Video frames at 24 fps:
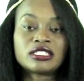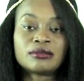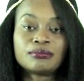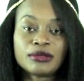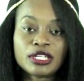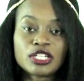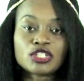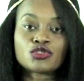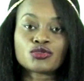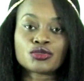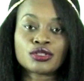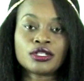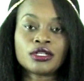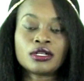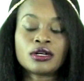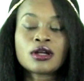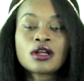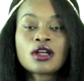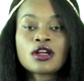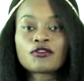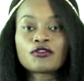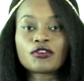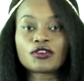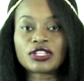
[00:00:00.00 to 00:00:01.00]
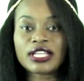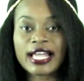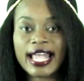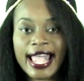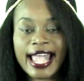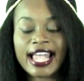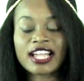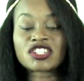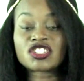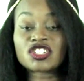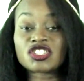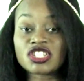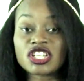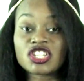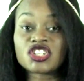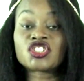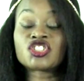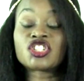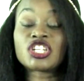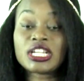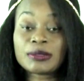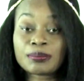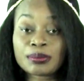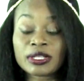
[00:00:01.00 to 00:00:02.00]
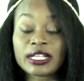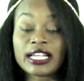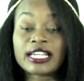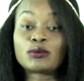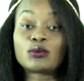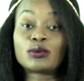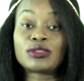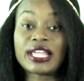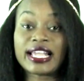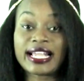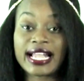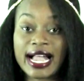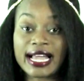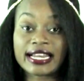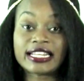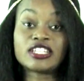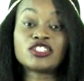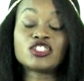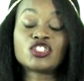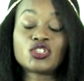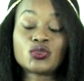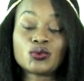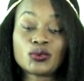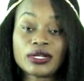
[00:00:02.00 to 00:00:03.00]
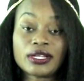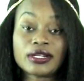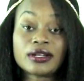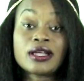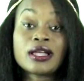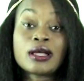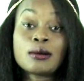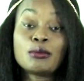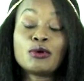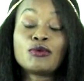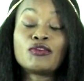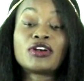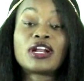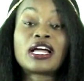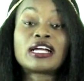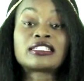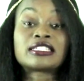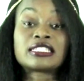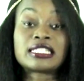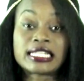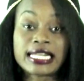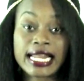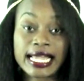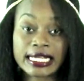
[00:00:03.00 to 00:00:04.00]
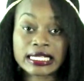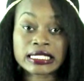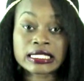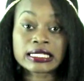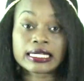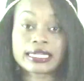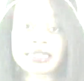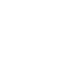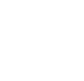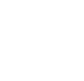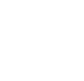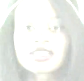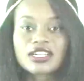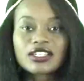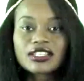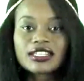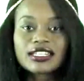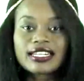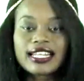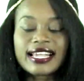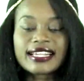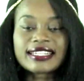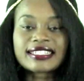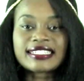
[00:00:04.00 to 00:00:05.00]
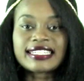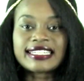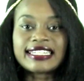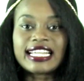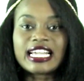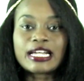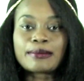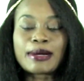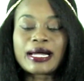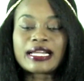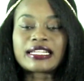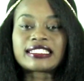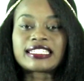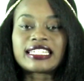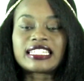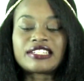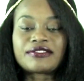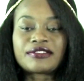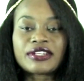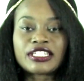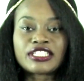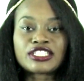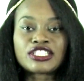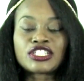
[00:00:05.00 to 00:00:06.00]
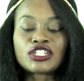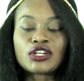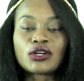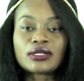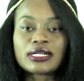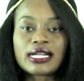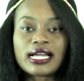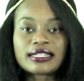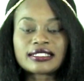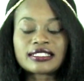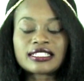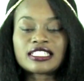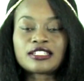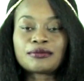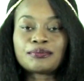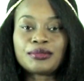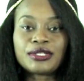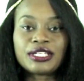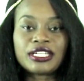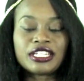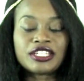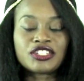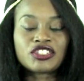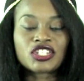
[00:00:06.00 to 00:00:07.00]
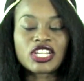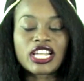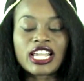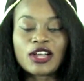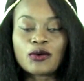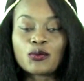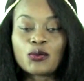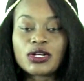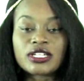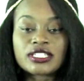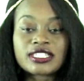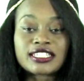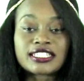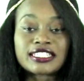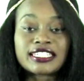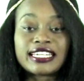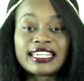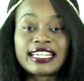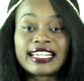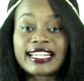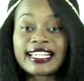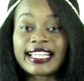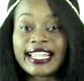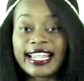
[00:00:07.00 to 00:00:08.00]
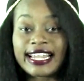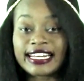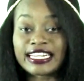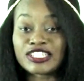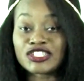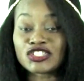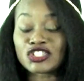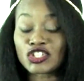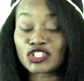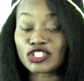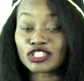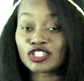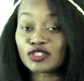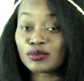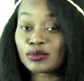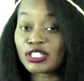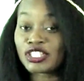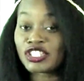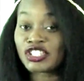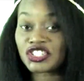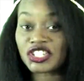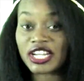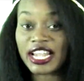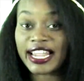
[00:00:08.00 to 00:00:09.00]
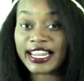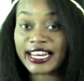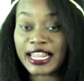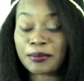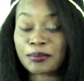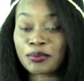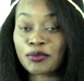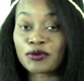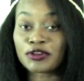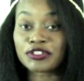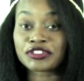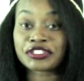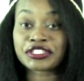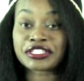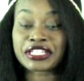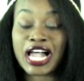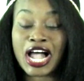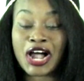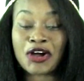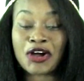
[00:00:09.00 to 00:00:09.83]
to Demetria for the actions that she played when they got into it. Moving on to the next scene. So in the next scene, everybody's getting ready to go down to the beach. And once again, Candy's throwing a little bit of shade at Portia's